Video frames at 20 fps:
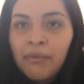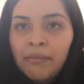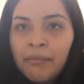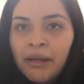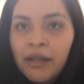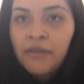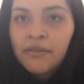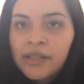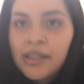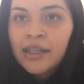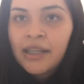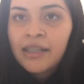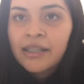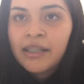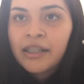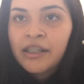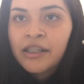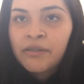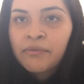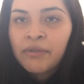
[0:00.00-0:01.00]
my crusty ass
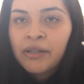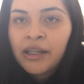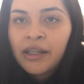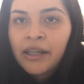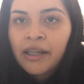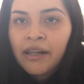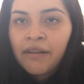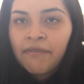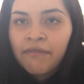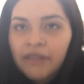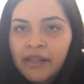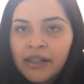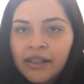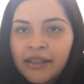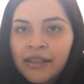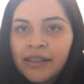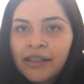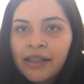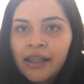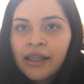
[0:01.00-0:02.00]
kitchen, we're gonna get it
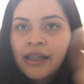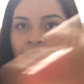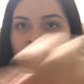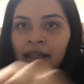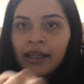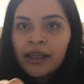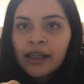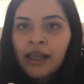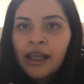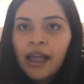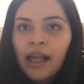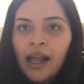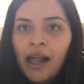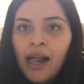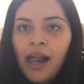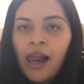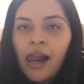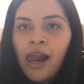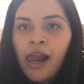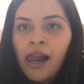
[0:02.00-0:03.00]
fixed. Alright, we gotta wait for
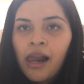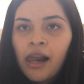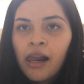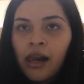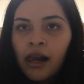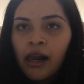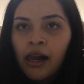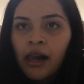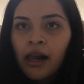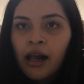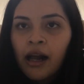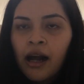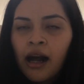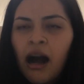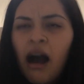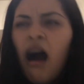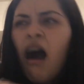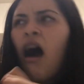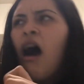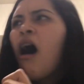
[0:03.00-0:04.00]
this to boil. Can I get
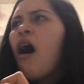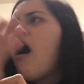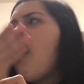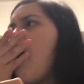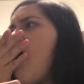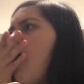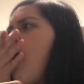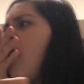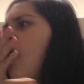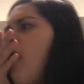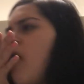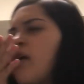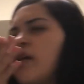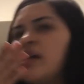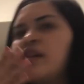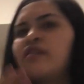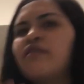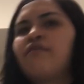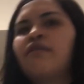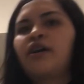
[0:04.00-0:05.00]
some salt? Oh,
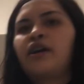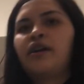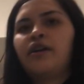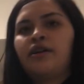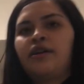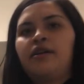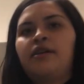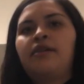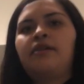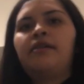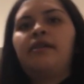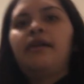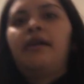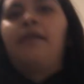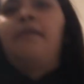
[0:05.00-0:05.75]
there's should fucking hurt. Salt,